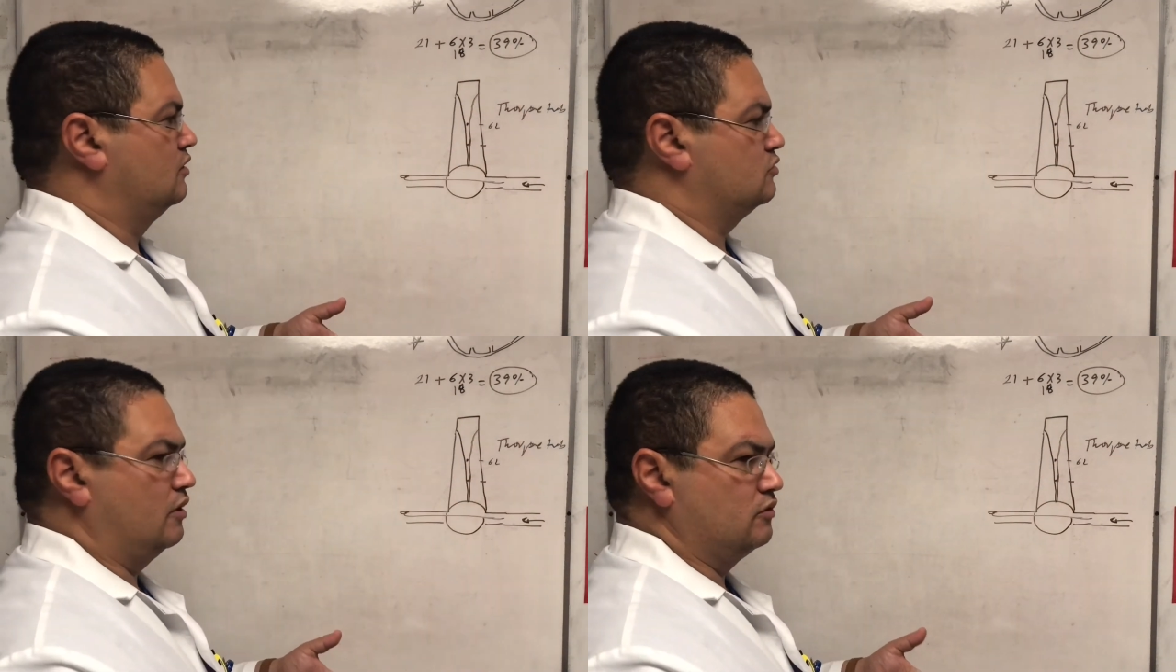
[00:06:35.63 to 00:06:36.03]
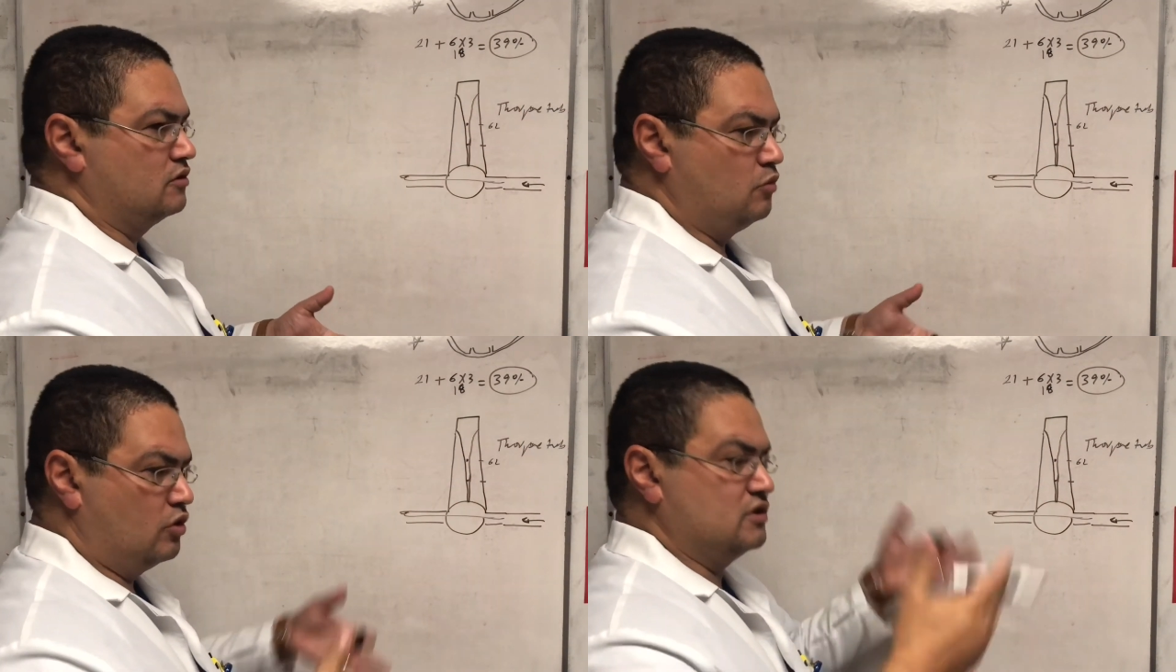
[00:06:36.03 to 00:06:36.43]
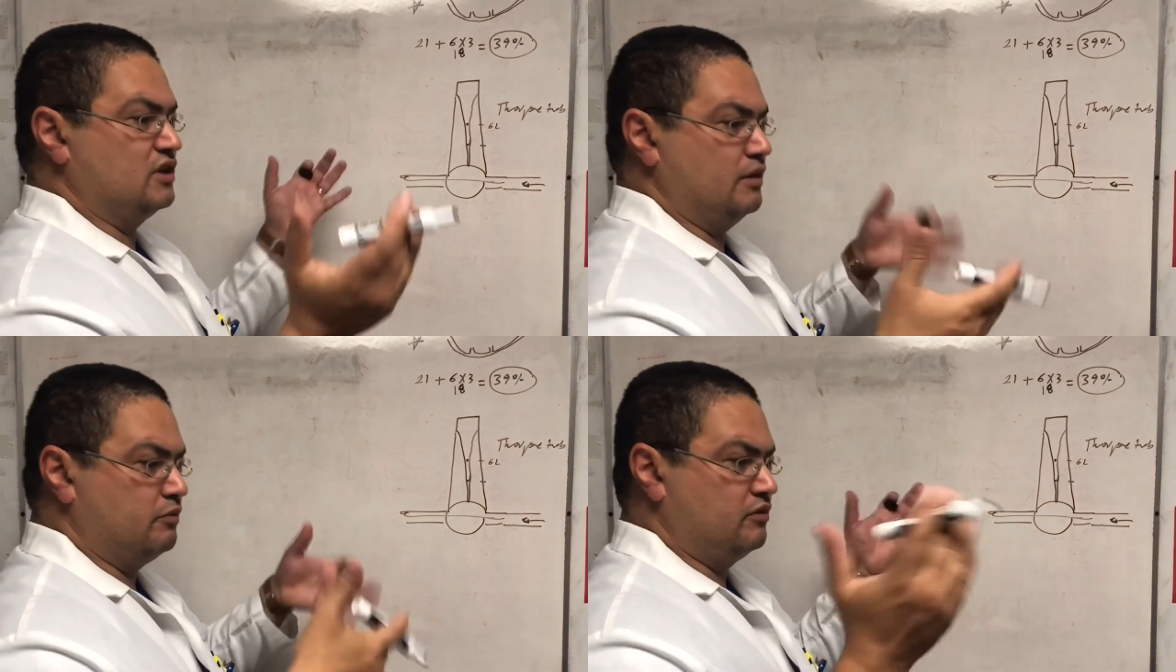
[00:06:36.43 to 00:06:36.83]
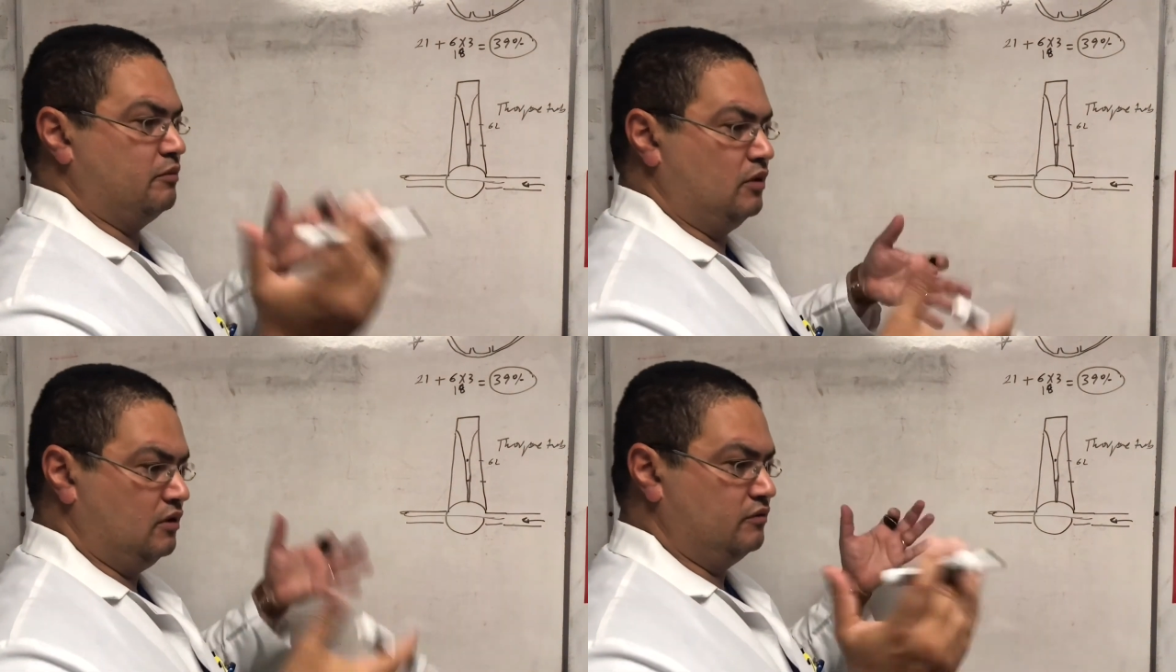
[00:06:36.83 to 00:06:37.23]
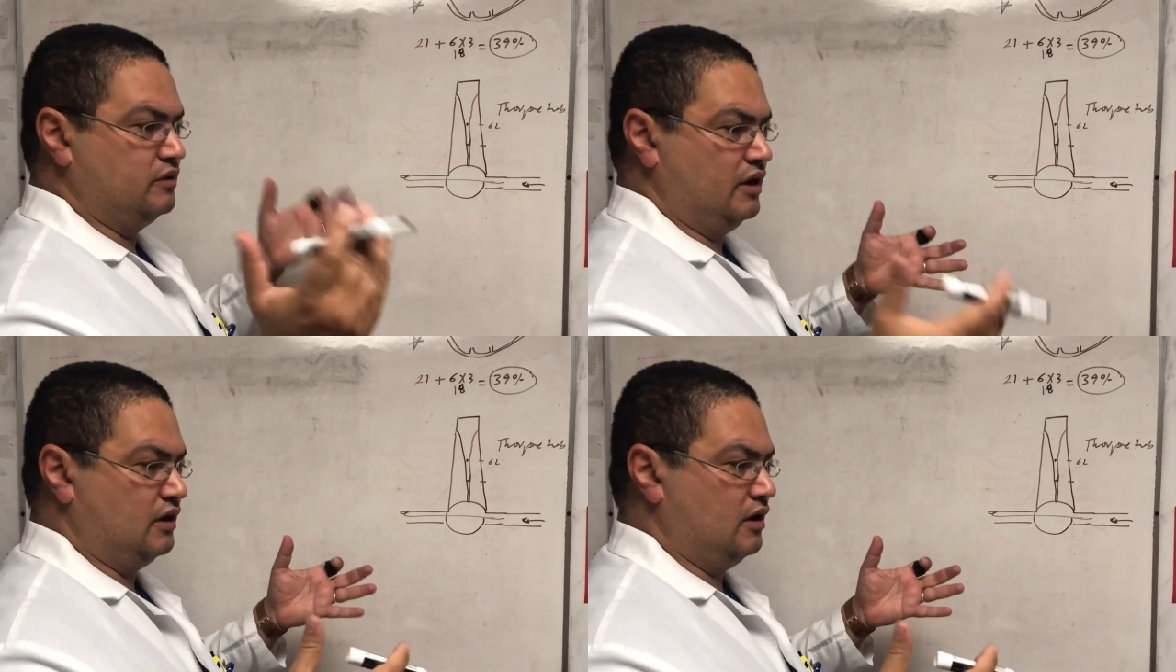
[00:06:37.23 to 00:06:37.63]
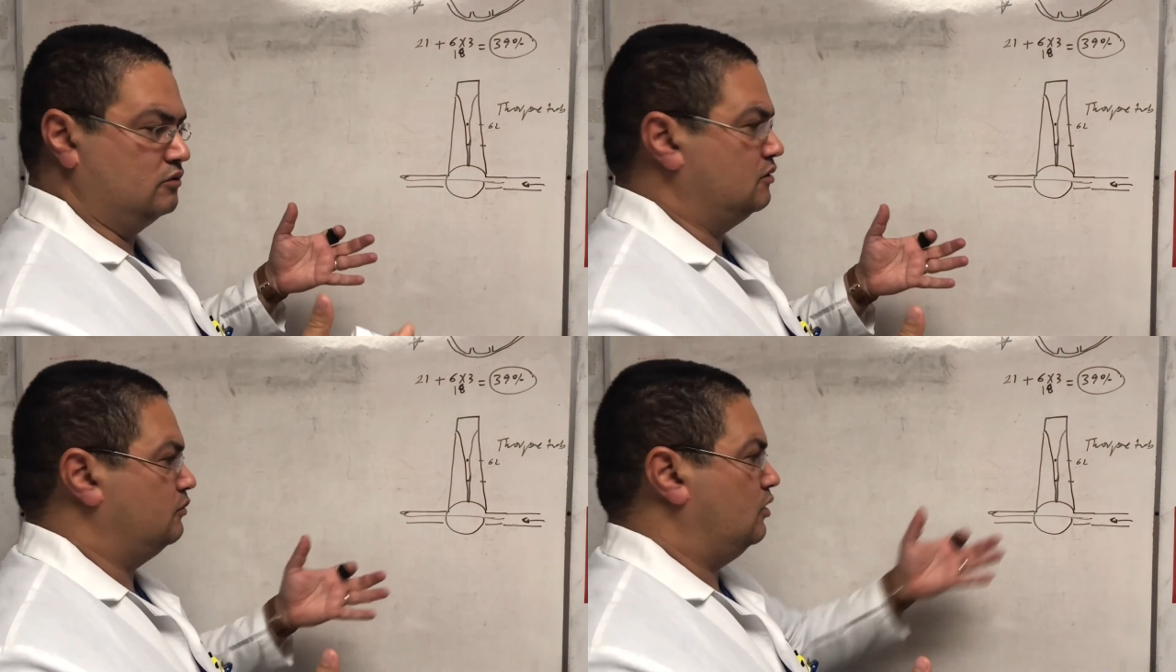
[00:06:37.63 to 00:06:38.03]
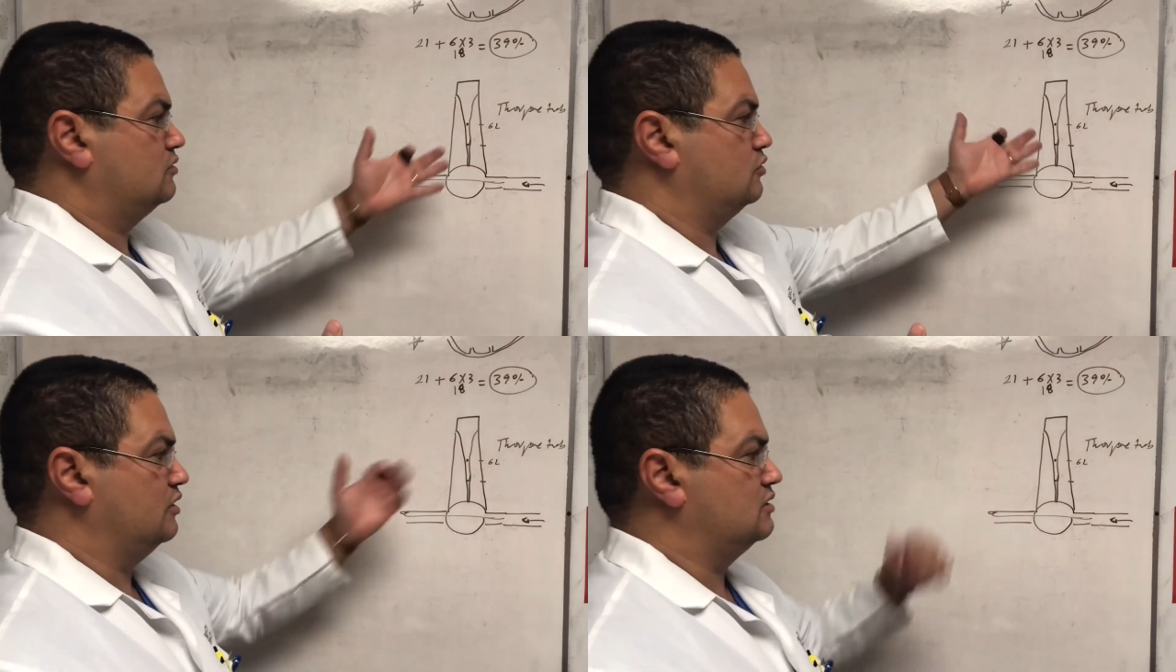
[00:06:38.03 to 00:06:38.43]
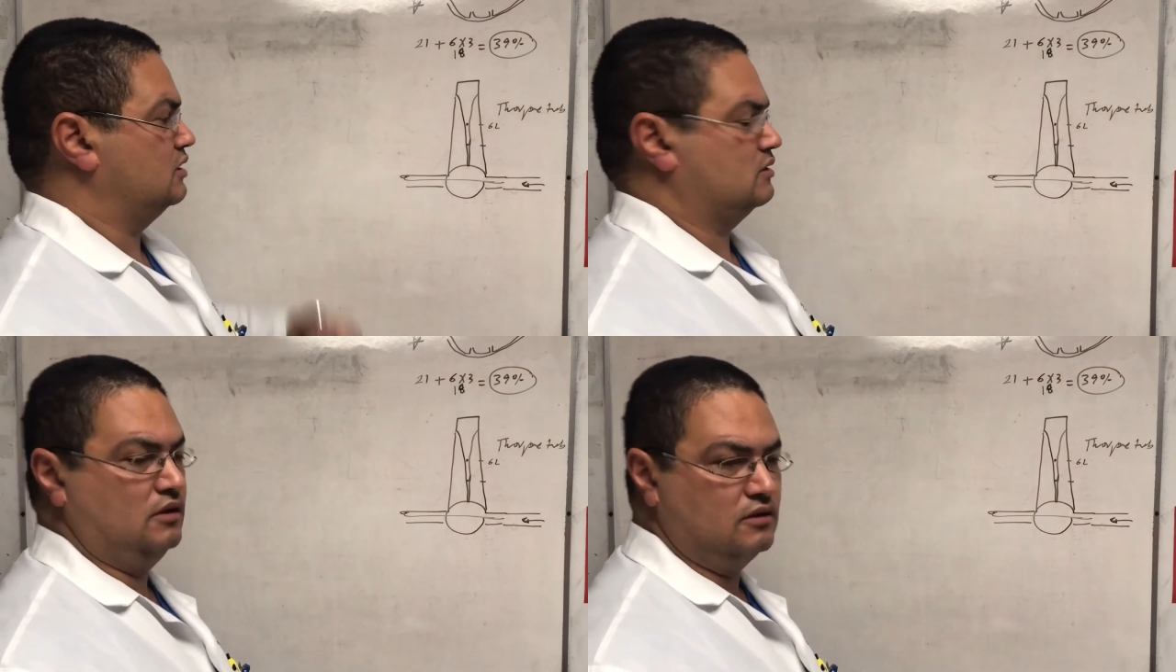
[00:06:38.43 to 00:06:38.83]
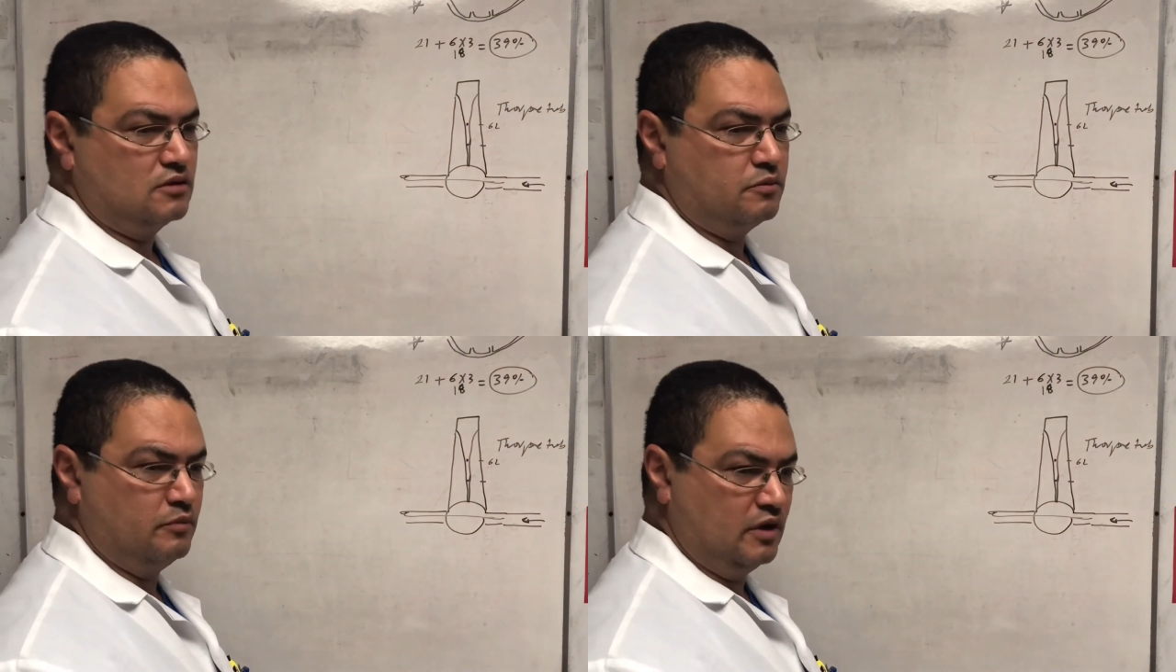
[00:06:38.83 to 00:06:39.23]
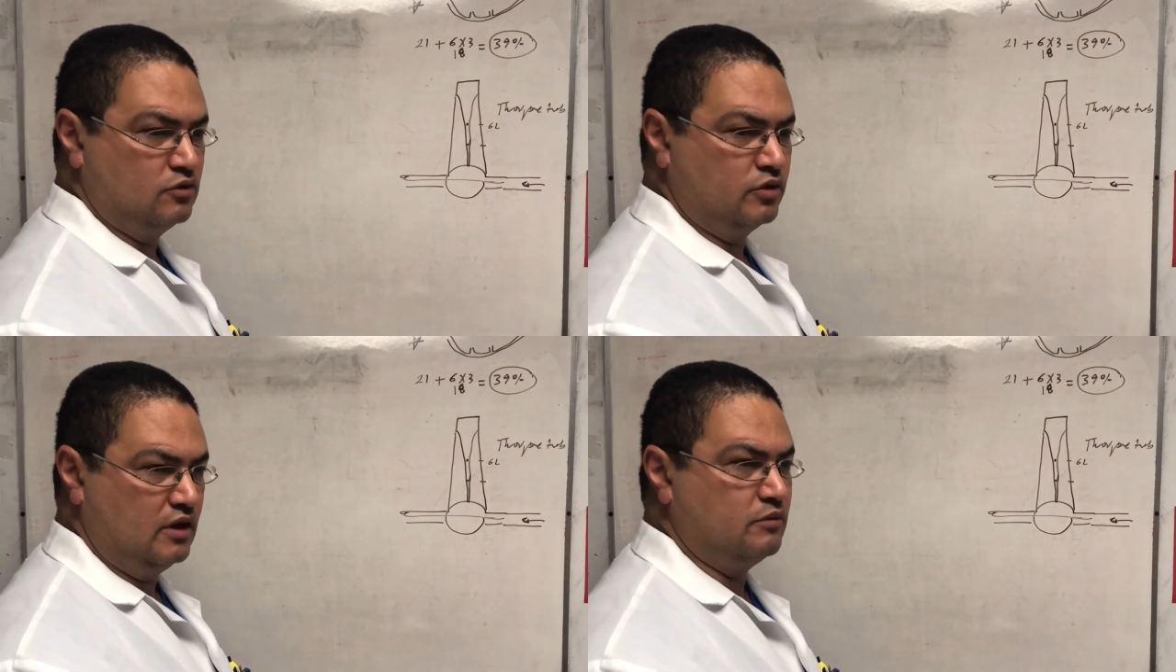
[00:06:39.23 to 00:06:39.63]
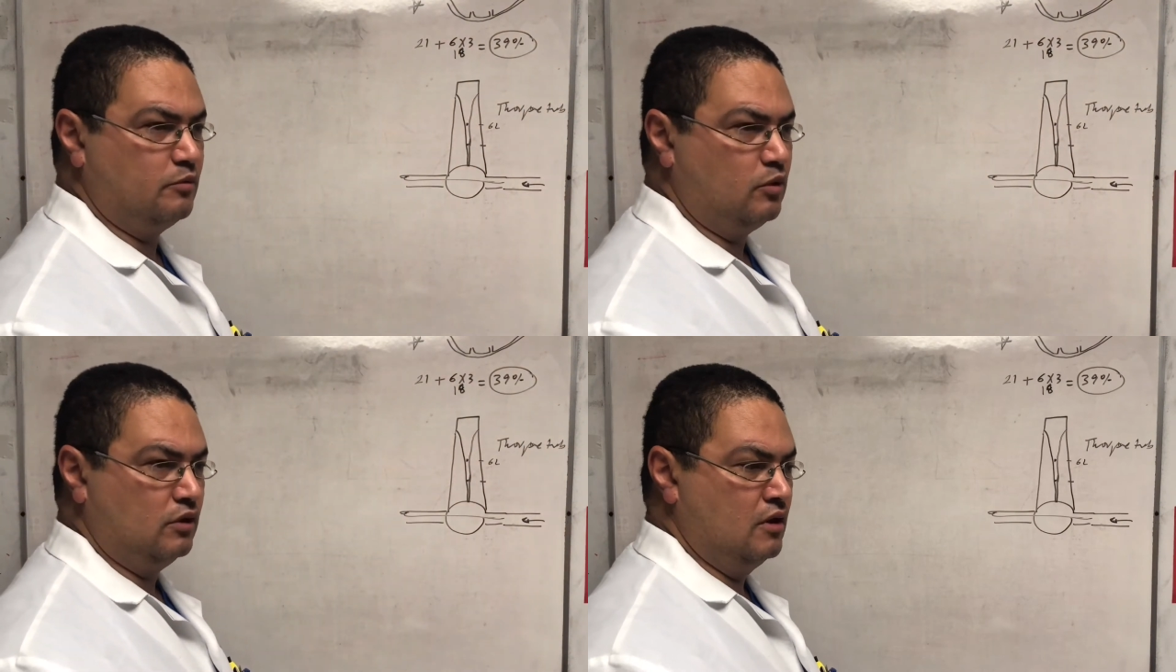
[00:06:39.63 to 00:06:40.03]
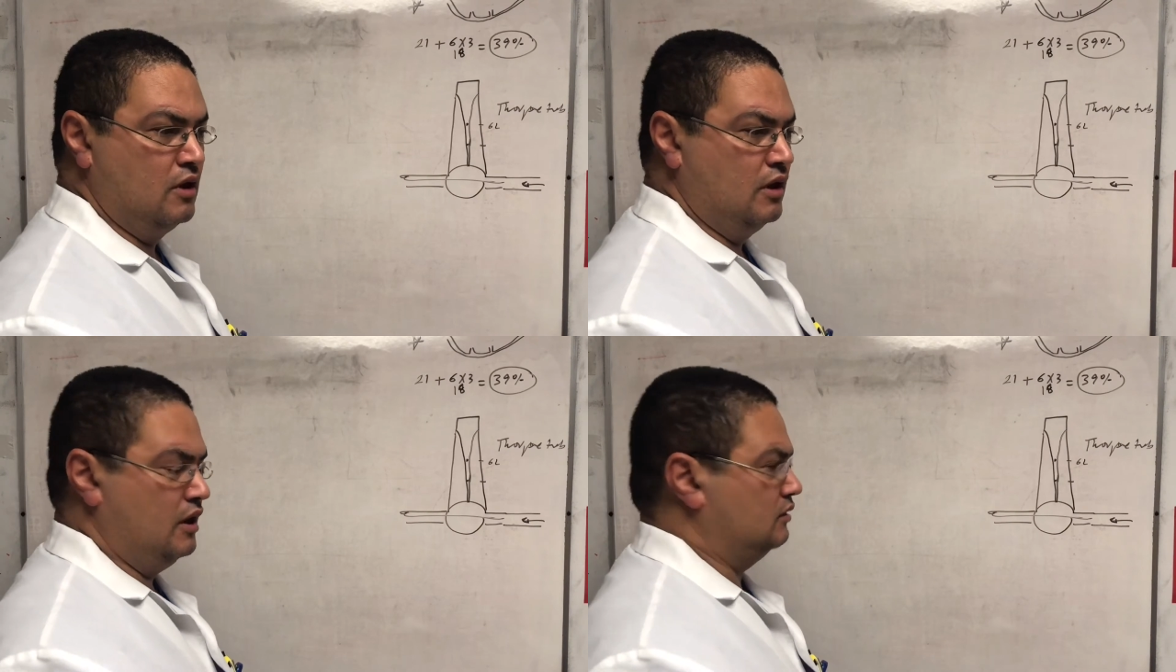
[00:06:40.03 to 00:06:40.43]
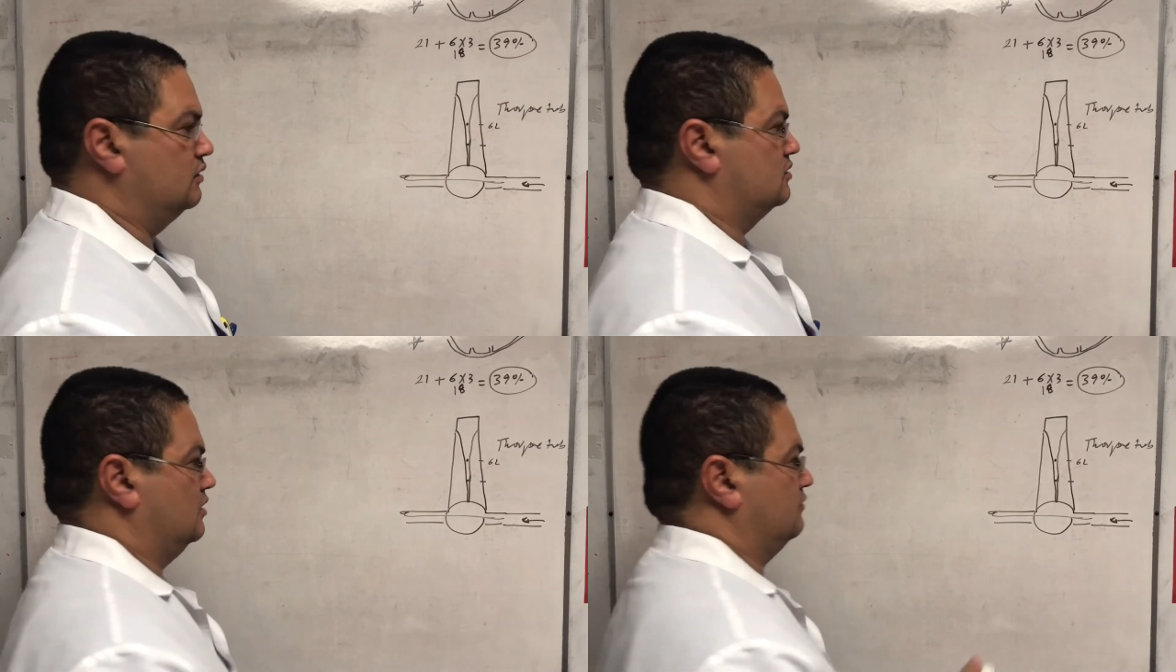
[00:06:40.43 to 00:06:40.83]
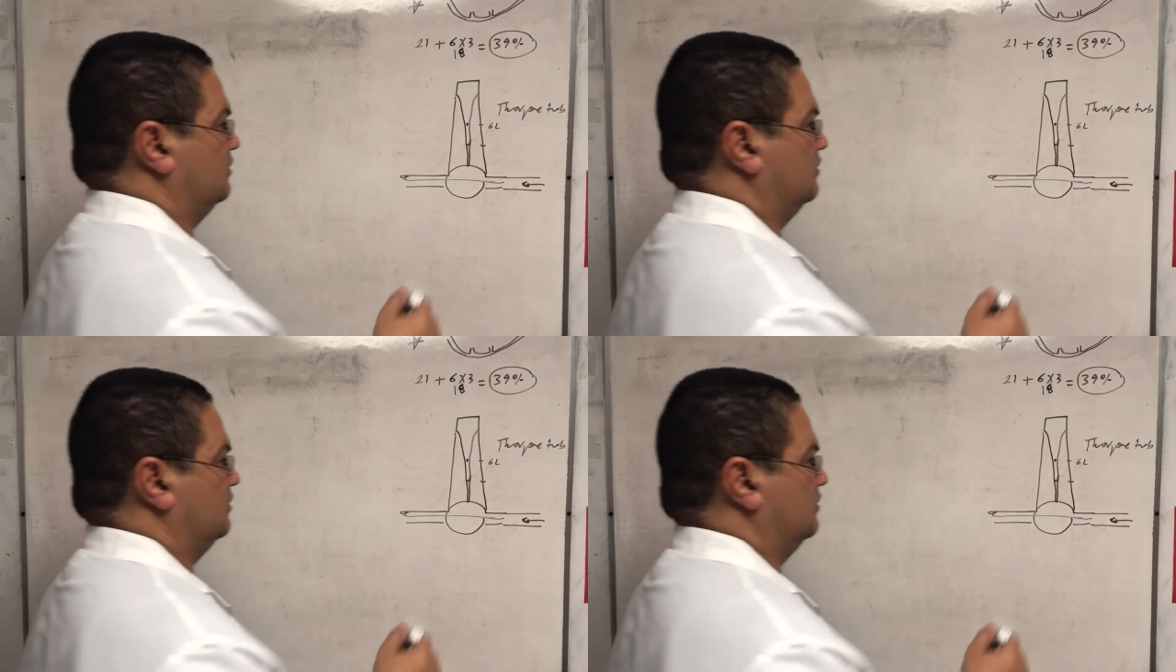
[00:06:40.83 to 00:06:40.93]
So now there's more escape of the air around the ball. So you need 6 liters per minute to keep the ball at this level.